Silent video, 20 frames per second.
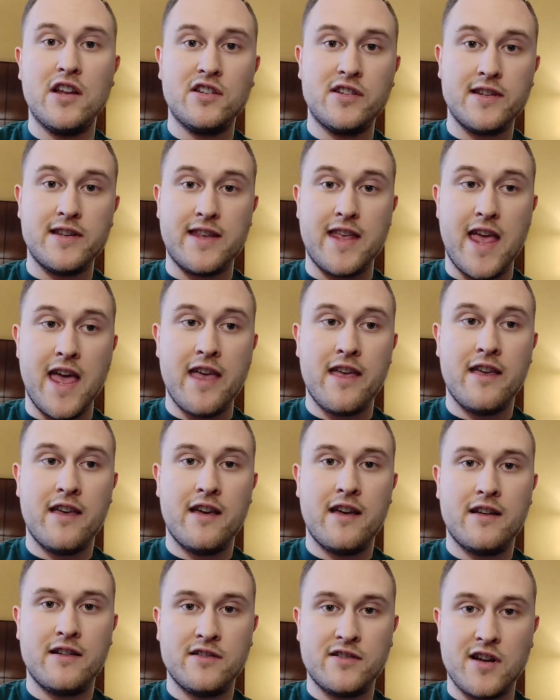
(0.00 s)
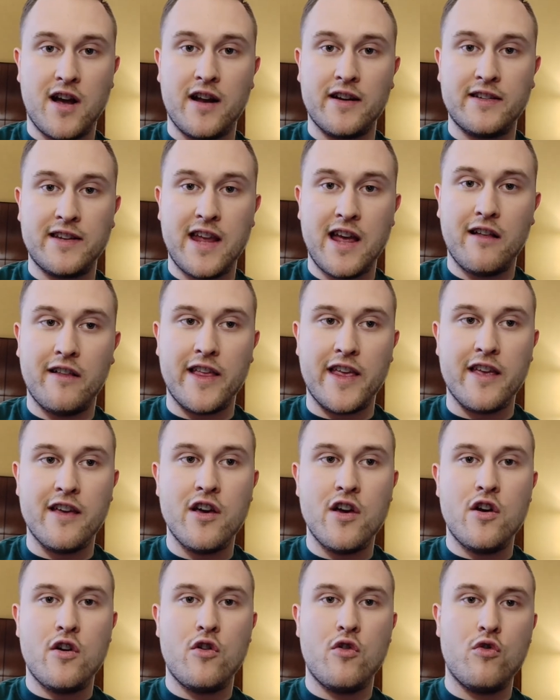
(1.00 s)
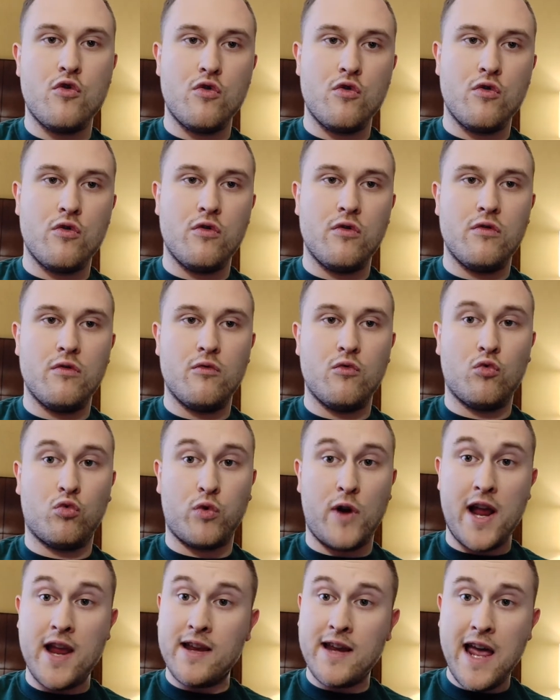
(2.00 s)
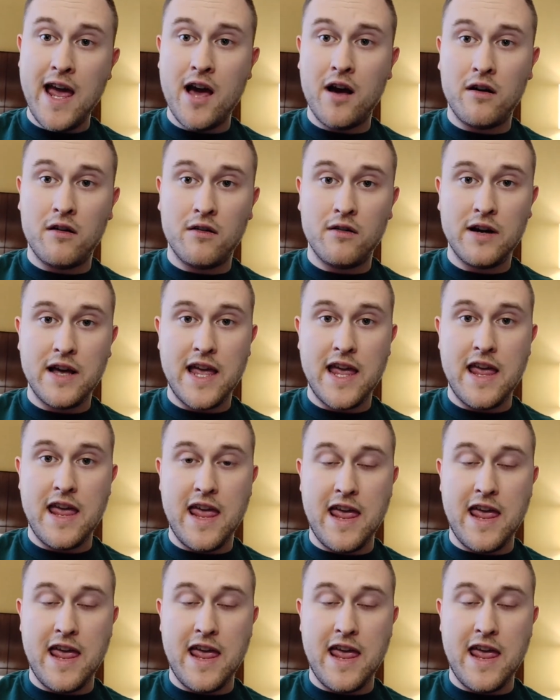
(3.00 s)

to get John Kelly, who right now,